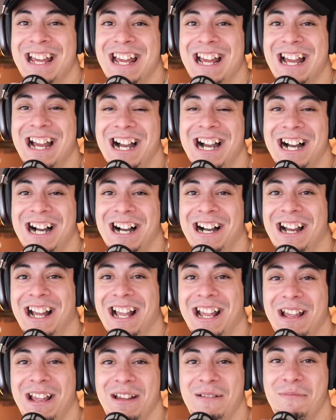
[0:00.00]
Uh
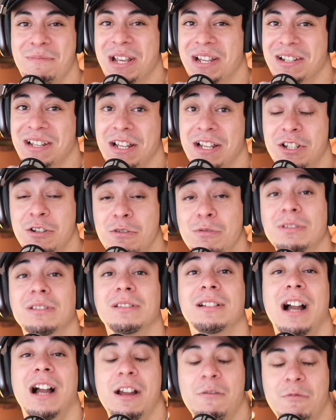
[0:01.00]
because
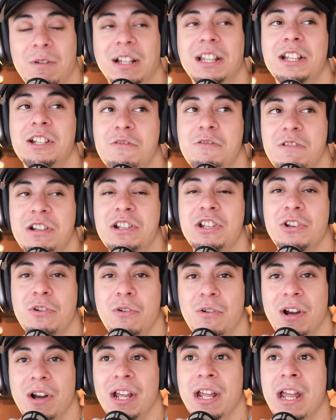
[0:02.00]
I really do
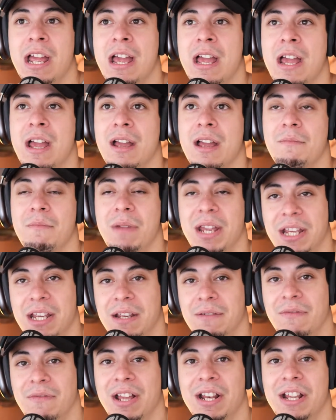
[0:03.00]
enjoy
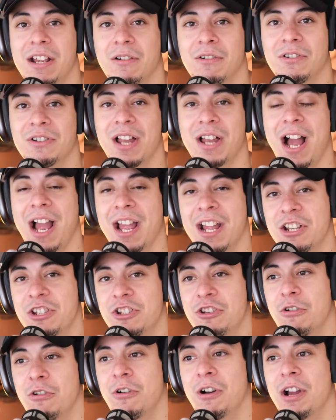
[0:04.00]
making videos. I
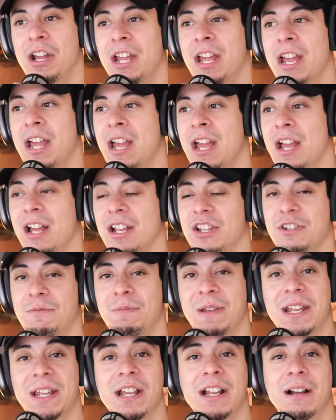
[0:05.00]
enjoy
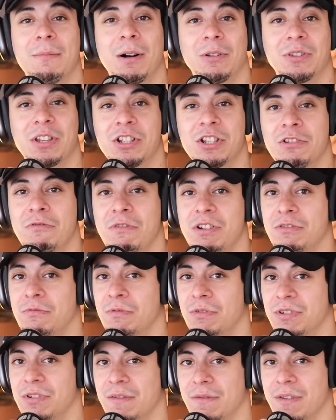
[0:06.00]
speaking about the Jewish
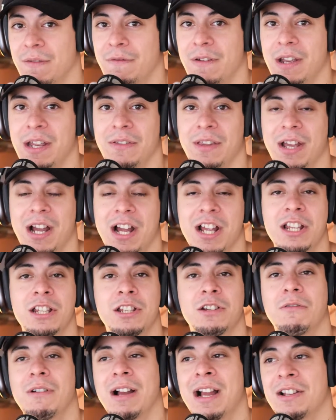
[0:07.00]
roots of the faith. I
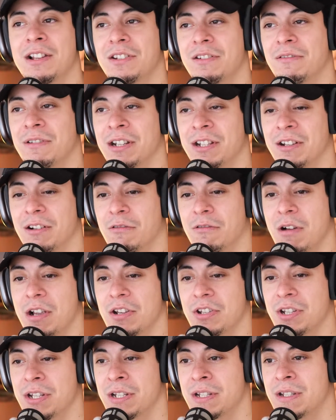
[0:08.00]
enjoy answering your
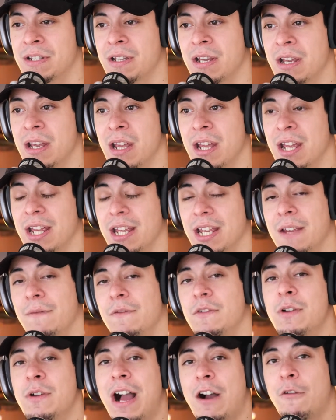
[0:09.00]
questions. If
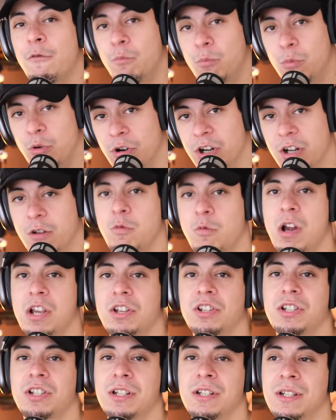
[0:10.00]
you have more
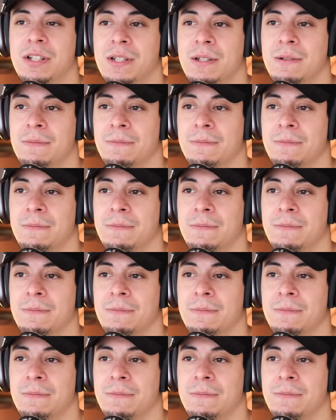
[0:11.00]
questions,